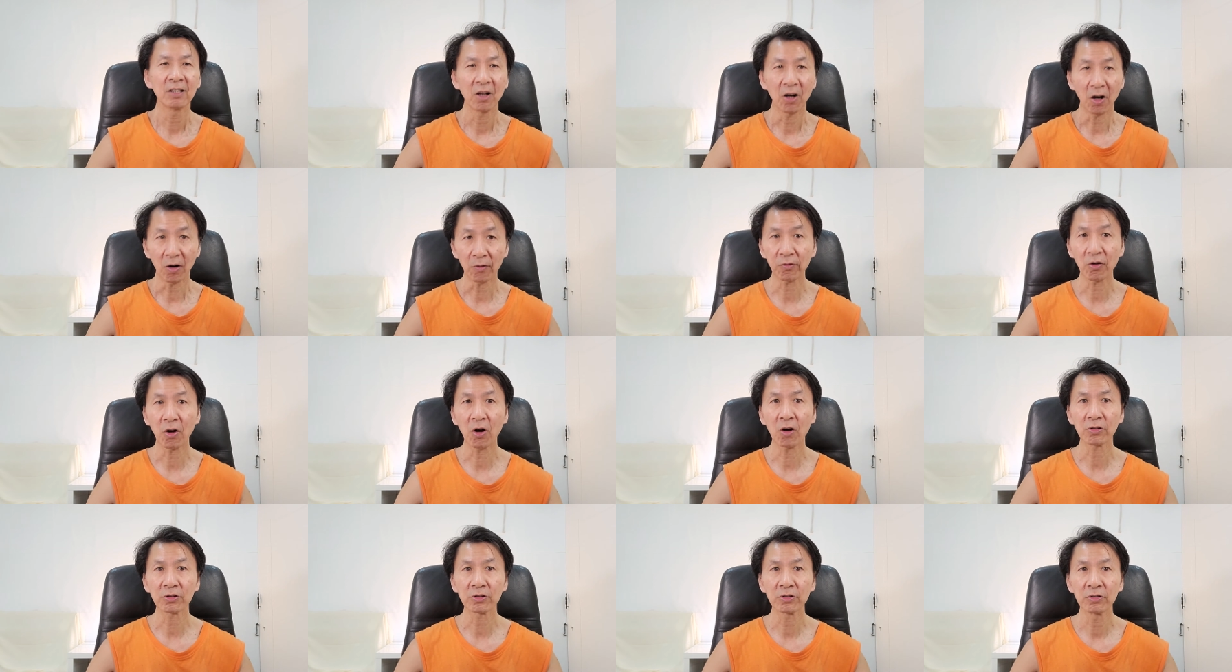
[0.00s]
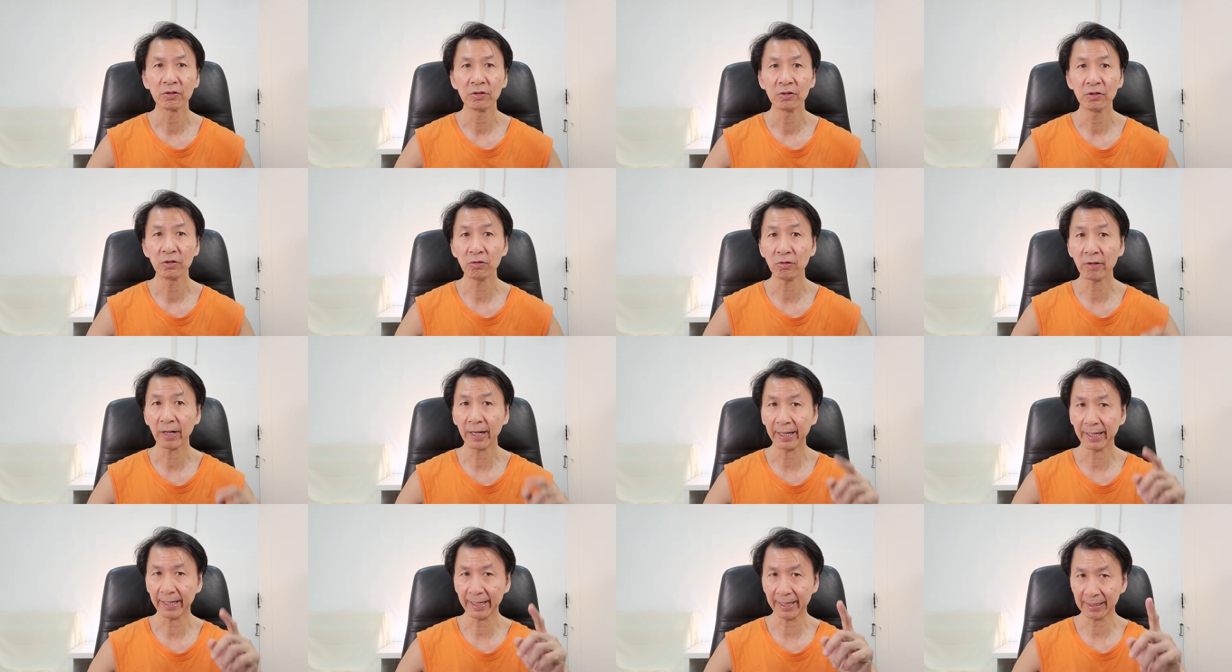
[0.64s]
Of course, you
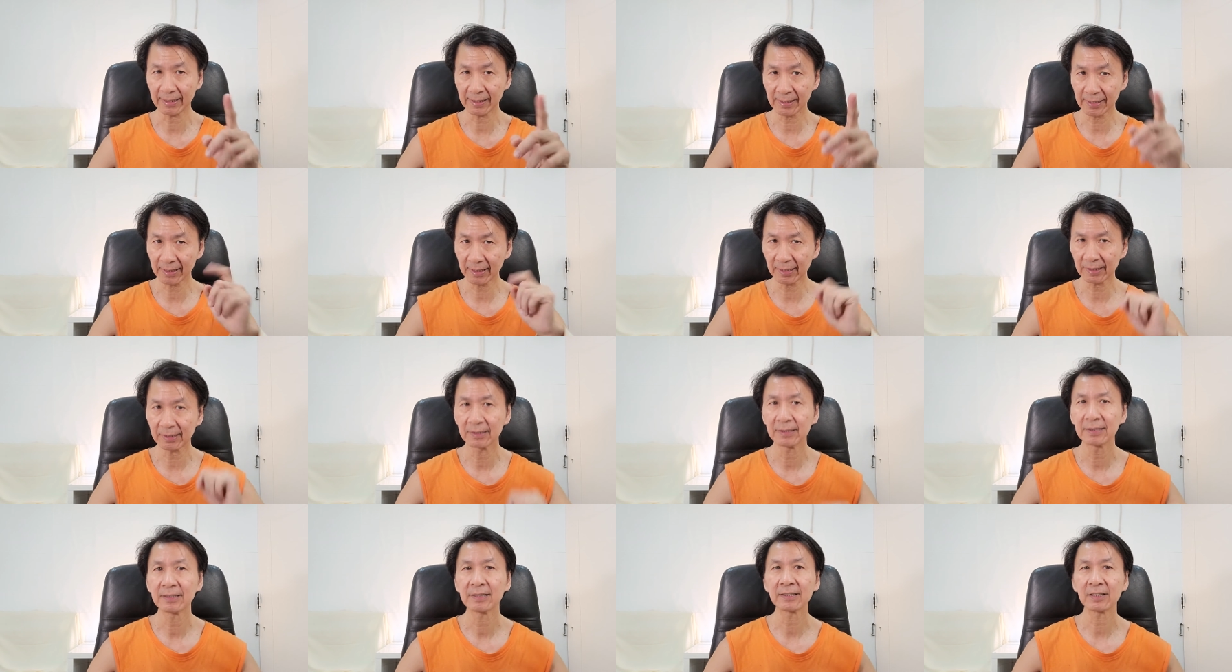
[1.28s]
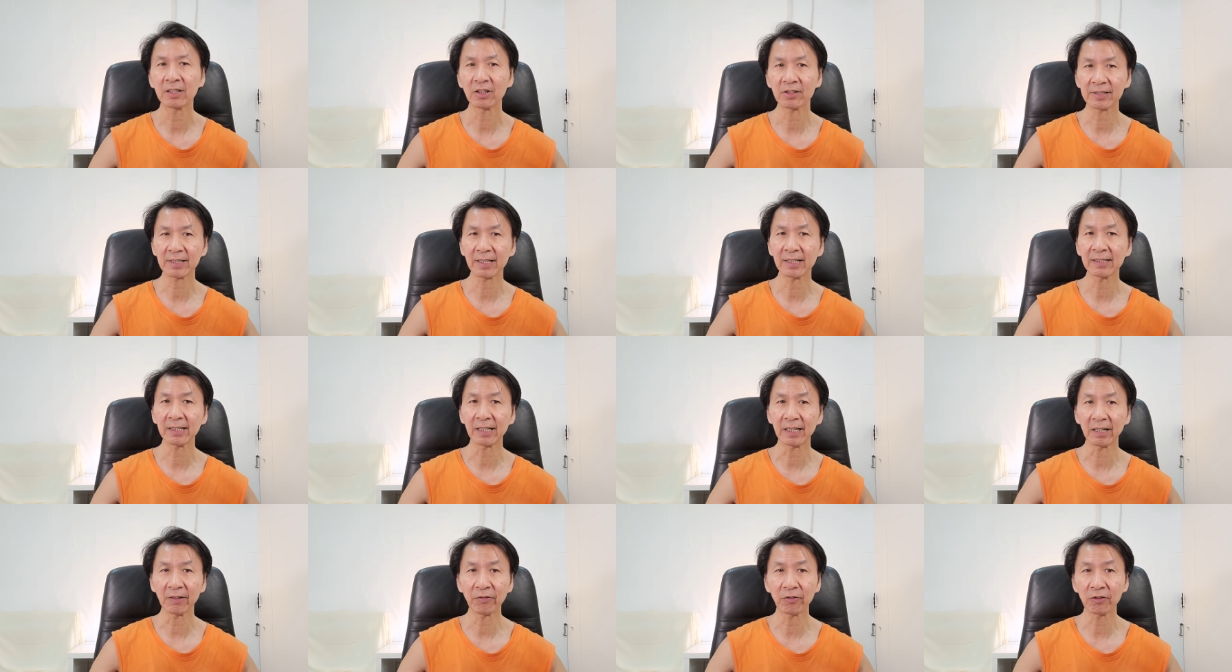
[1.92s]
can exceed the
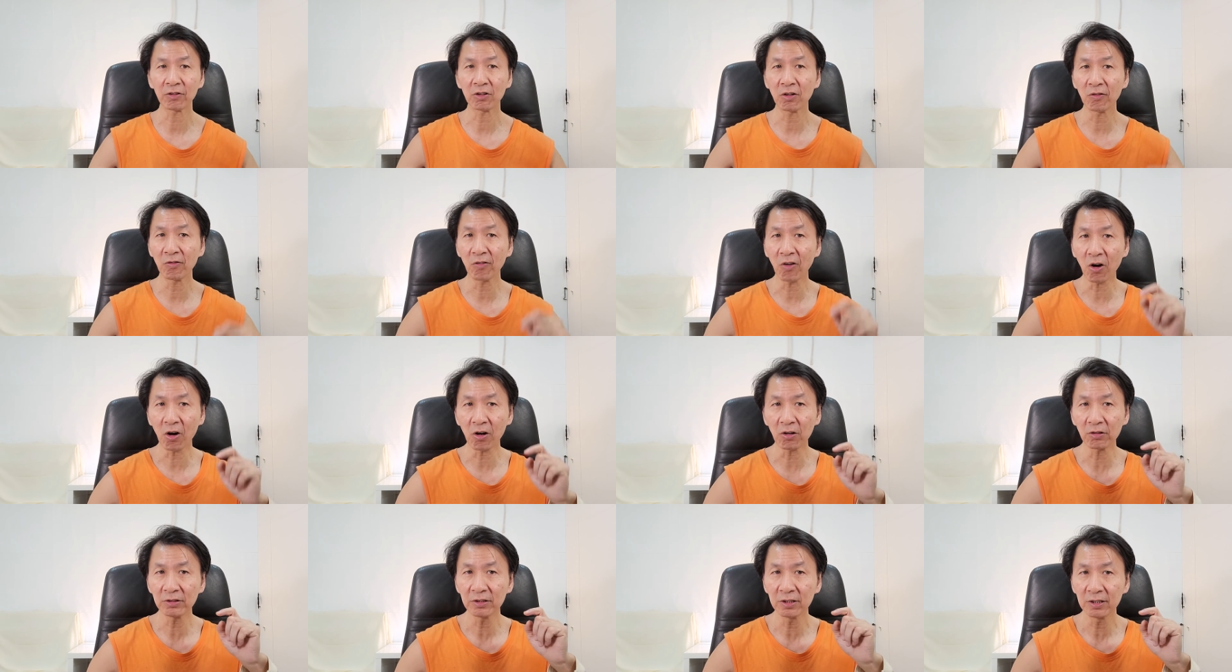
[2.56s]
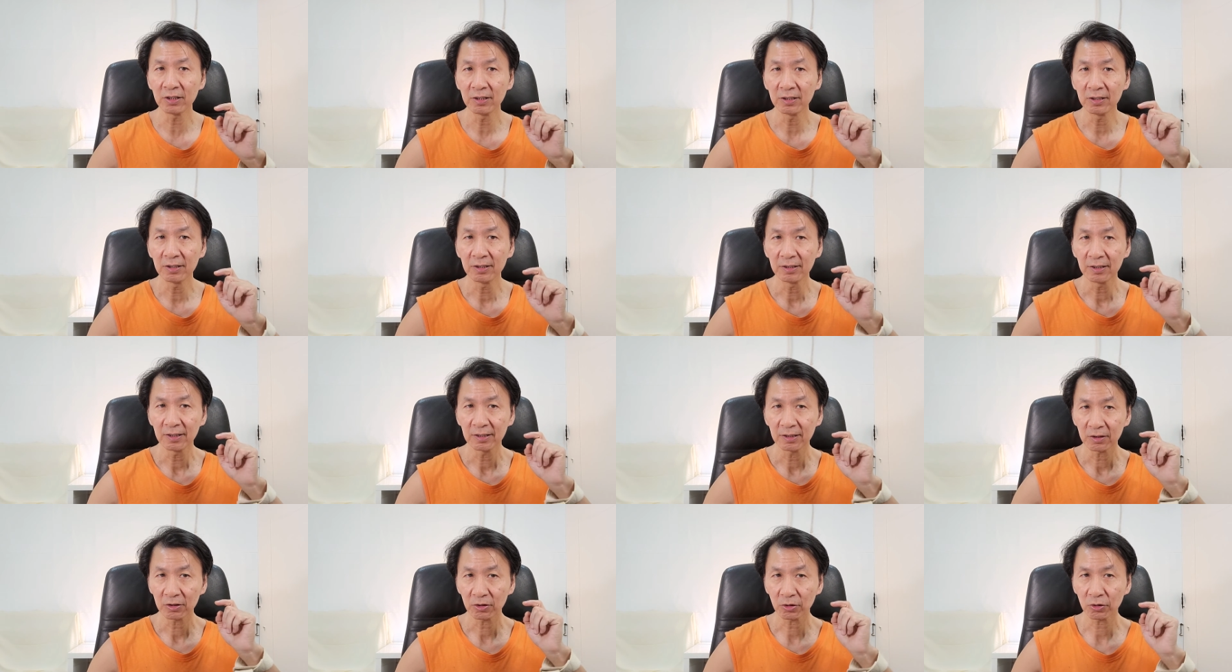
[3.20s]
center if you want
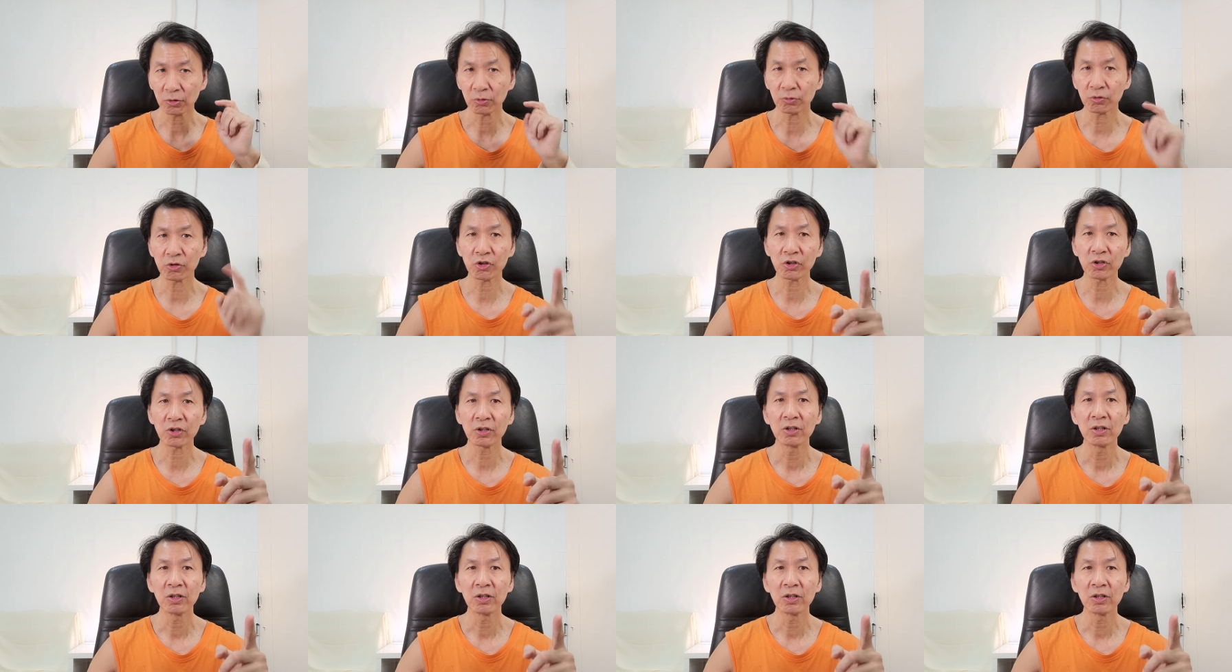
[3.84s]
to